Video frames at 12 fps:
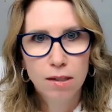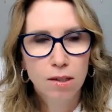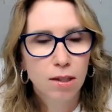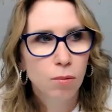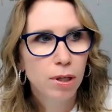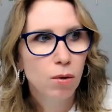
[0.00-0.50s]
So
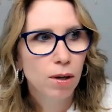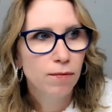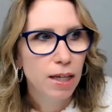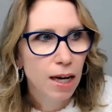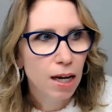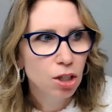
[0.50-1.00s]
then we go on
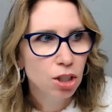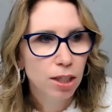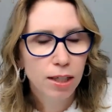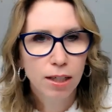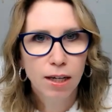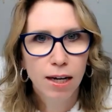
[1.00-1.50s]

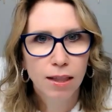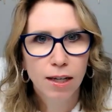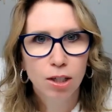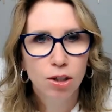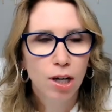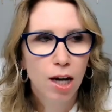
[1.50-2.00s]
vacation and
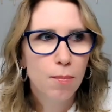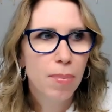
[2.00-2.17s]
then you come